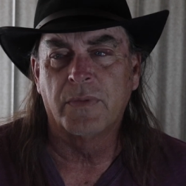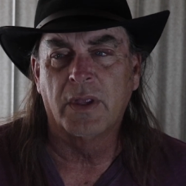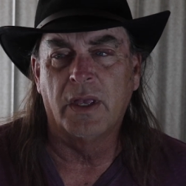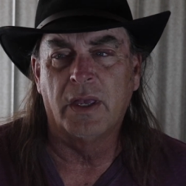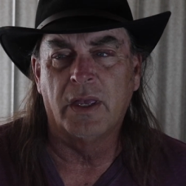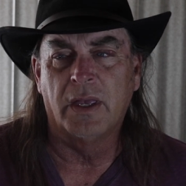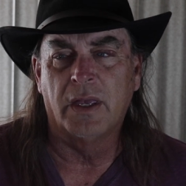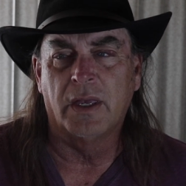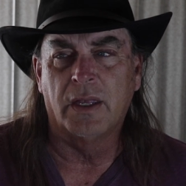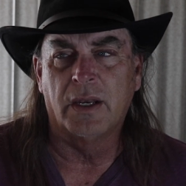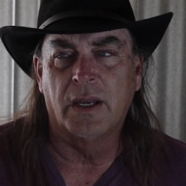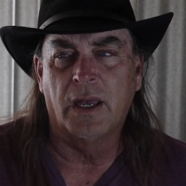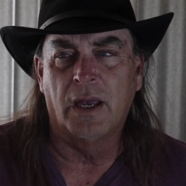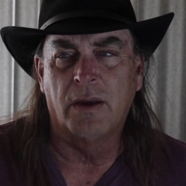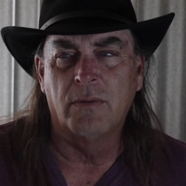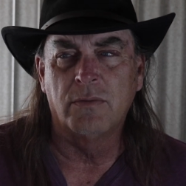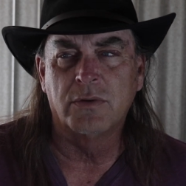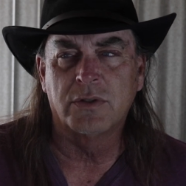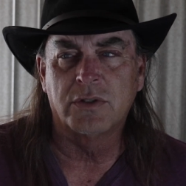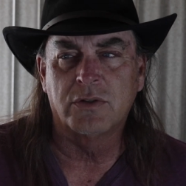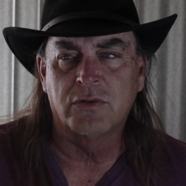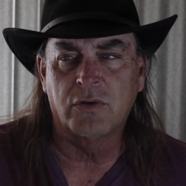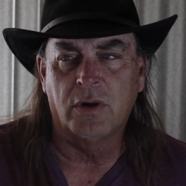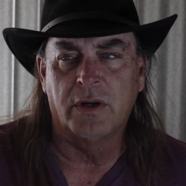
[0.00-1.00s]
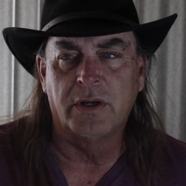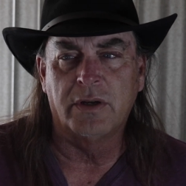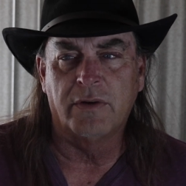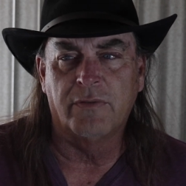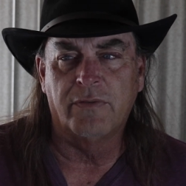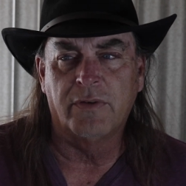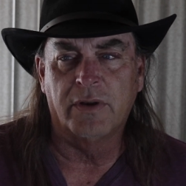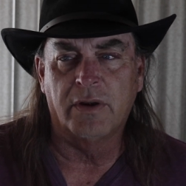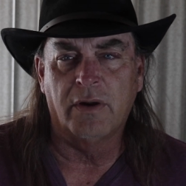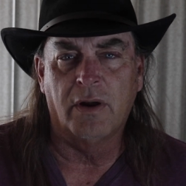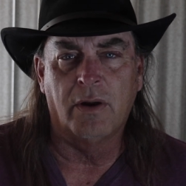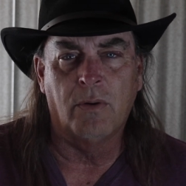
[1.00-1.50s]
and I was trying to
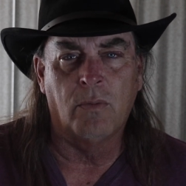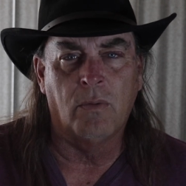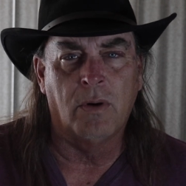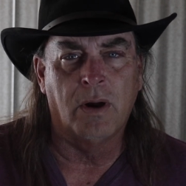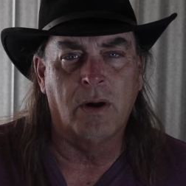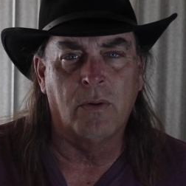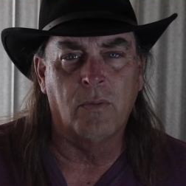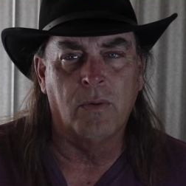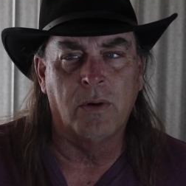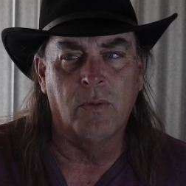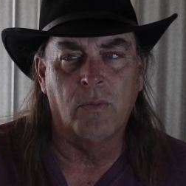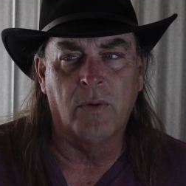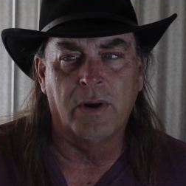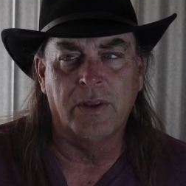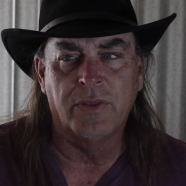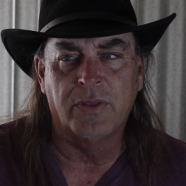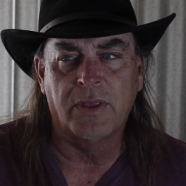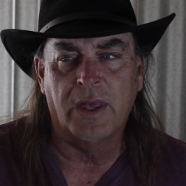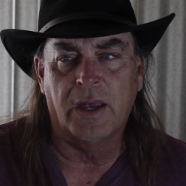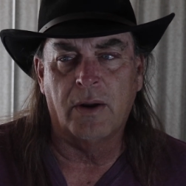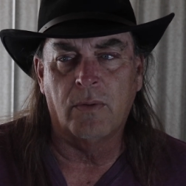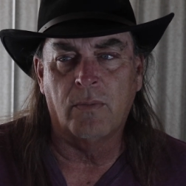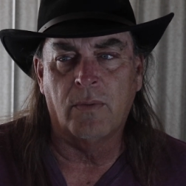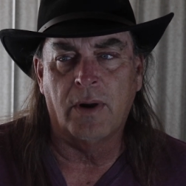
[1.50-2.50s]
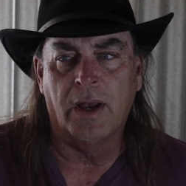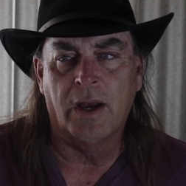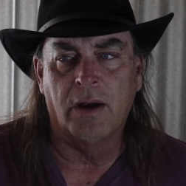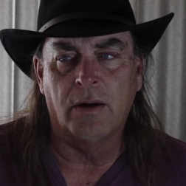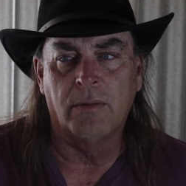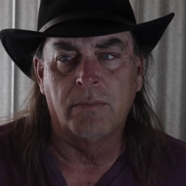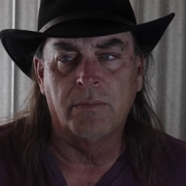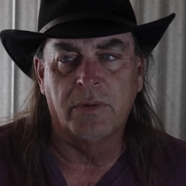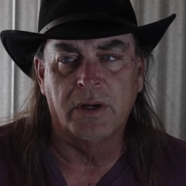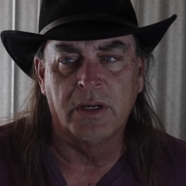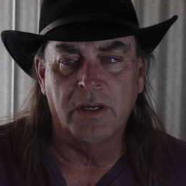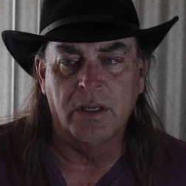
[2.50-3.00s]
figure out why we went that
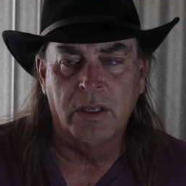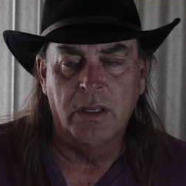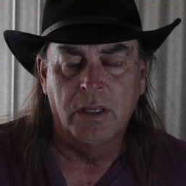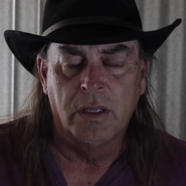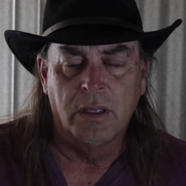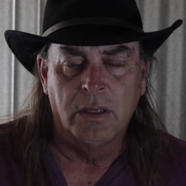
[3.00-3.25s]
route, but